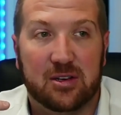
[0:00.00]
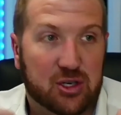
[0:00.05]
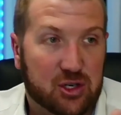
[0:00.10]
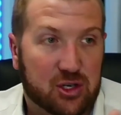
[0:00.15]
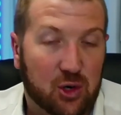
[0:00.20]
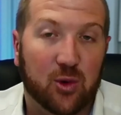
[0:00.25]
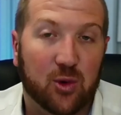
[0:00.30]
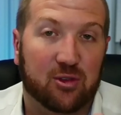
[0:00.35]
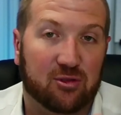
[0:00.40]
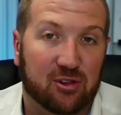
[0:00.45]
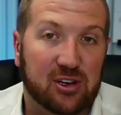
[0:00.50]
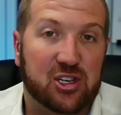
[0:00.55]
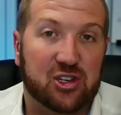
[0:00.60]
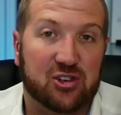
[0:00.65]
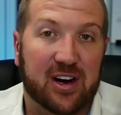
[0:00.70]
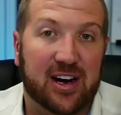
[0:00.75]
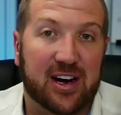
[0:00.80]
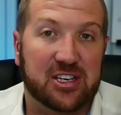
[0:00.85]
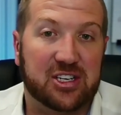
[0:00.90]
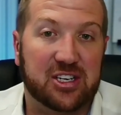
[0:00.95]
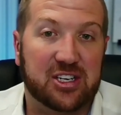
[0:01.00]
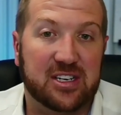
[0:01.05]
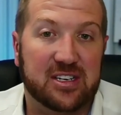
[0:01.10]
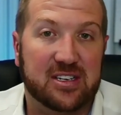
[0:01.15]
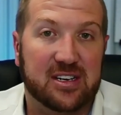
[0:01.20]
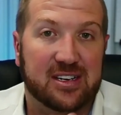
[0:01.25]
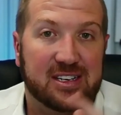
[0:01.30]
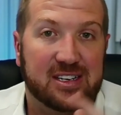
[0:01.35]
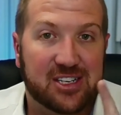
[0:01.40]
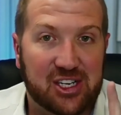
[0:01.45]
2 or 3
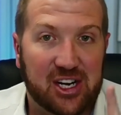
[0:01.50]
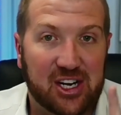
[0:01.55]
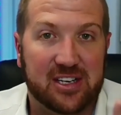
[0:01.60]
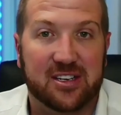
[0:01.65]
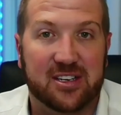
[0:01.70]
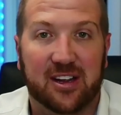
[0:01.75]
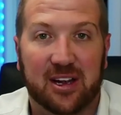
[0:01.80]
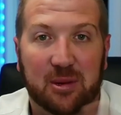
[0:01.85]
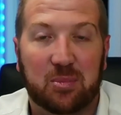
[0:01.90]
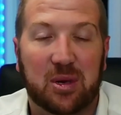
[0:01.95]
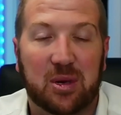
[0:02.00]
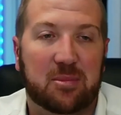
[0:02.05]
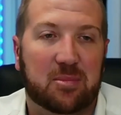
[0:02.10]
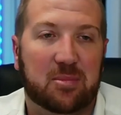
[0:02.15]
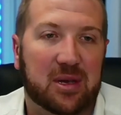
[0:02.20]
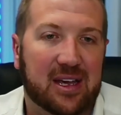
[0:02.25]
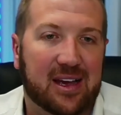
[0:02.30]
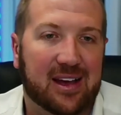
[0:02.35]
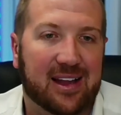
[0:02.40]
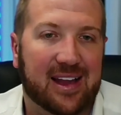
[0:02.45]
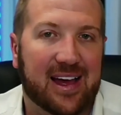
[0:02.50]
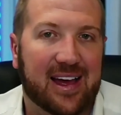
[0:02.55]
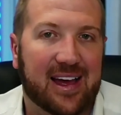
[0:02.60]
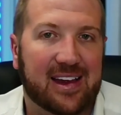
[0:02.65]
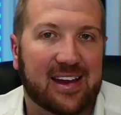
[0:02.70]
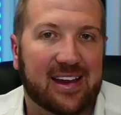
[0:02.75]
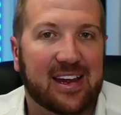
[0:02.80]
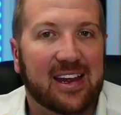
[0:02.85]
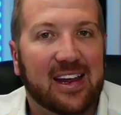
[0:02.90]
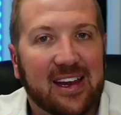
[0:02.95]
strategies, just like
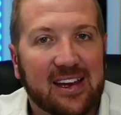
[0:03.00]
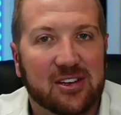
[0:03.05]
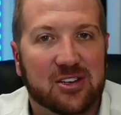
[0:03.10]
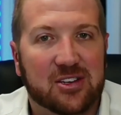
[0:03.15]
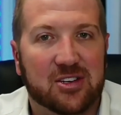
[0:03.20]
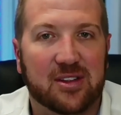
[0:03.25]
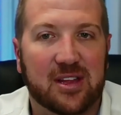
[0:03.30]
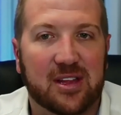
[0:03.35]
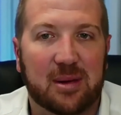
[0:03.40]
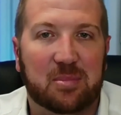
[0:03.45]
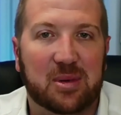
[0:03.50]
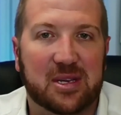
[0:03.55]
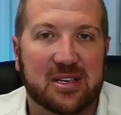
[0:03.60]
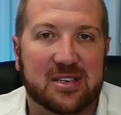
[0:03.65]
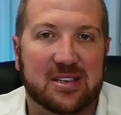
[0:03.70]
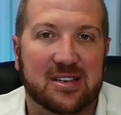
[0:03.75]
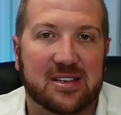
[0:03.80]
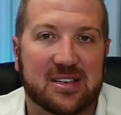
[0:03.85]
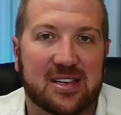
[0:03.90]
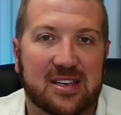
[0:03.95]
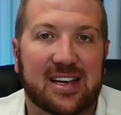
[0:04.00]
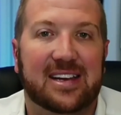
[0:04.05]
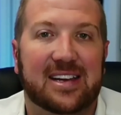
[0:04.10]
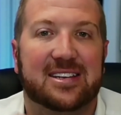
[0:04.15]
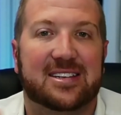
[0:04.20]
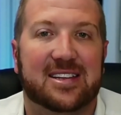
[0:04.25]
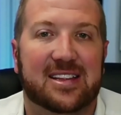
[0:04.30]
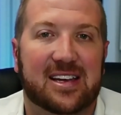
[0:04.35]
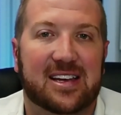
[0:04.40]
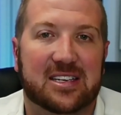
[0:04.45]
PPLA, into their business,
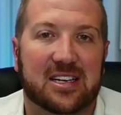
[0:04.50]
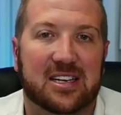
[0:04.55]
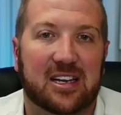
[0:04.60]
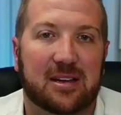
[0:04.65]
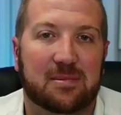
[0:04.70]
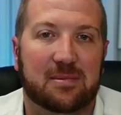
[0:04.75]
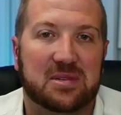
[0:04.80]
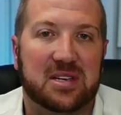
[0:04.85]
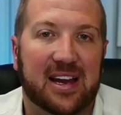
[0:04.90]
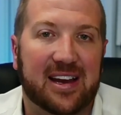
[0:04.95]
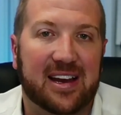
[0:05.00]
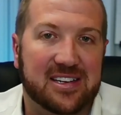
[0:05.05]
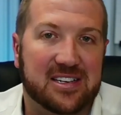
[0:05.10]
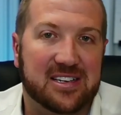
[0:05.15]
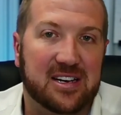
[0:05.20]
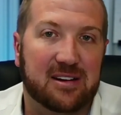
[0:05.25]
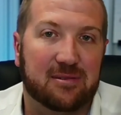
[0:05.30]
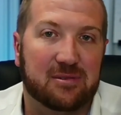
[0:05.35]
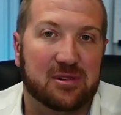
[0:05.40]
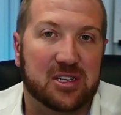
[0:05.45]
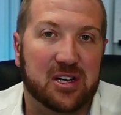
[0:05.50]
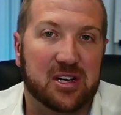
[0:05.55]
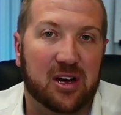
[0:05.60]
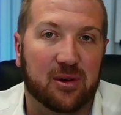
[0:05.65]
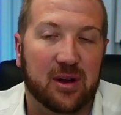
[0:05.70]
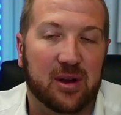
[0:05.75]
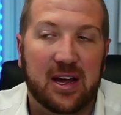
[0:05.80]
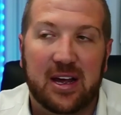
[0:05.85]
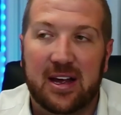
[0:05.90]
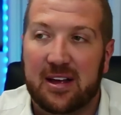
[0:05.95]
into their teams. And as a net
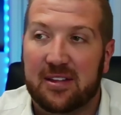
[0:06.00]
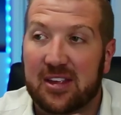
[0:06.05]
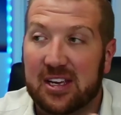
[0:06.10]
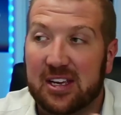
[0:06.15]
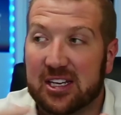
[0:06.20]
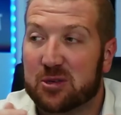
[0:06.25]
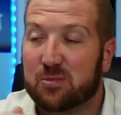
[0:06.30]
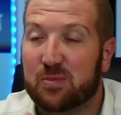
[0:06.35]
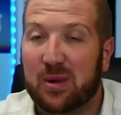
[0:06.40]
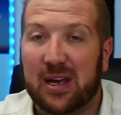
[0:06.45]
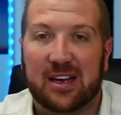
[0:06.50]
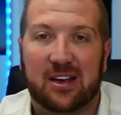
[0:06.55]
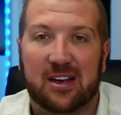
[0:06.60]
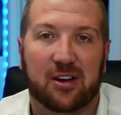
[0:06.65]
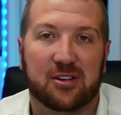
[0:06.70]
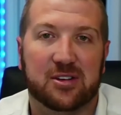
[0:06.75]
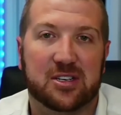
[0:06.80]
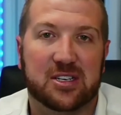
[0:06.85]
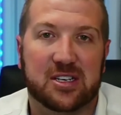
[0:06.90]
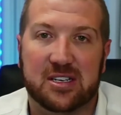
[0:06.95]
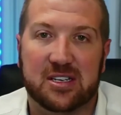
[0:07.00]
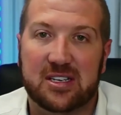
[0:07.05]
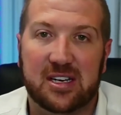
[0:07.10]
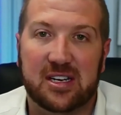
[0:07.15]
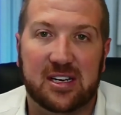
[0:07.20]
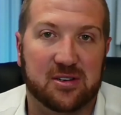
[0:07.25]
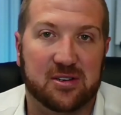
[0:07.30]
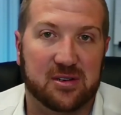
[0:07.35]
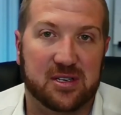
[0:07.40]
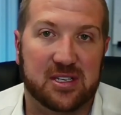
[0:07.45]
result, their spec goes to
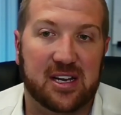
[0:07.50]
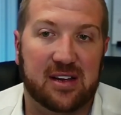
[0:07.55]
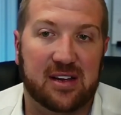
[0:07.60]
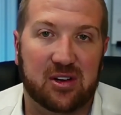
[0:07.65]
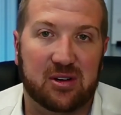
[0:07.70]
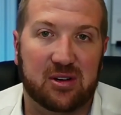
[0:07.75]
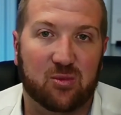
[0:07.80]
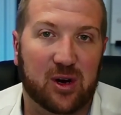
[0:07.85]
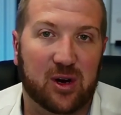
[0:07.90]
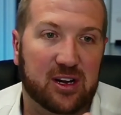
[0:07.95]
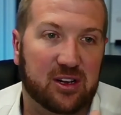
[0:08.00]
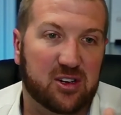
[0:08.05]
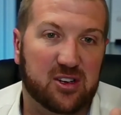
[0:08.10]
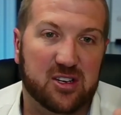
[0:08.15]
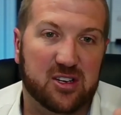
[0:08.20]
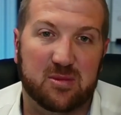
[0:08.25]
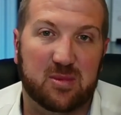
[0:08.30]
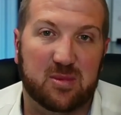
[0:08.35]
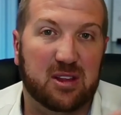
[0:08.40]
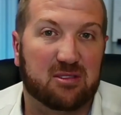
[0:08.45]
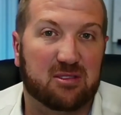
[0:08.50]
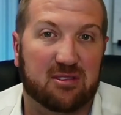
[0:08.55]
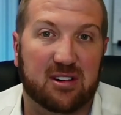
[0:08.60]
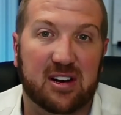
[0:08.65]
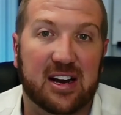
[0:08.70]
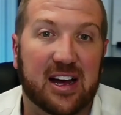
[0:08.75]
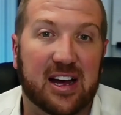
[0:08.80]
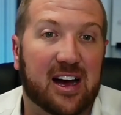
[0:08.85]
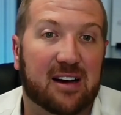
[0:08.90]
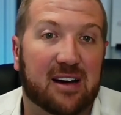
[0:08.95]
6 or 7 when it used to be
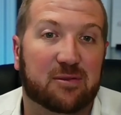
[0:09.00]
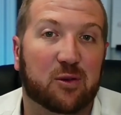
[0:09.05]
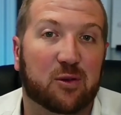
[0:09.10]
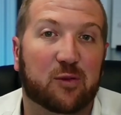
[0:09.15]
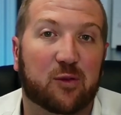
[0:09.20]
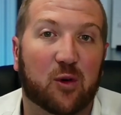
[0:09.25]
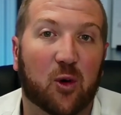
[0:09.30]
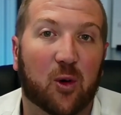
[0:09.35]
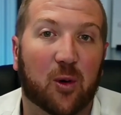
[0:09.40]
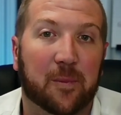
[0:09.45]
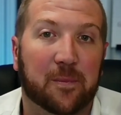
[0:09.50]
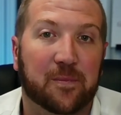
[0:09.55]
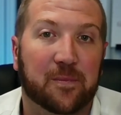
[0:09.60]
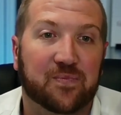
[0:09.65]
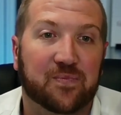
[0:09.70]
3.5 or 4.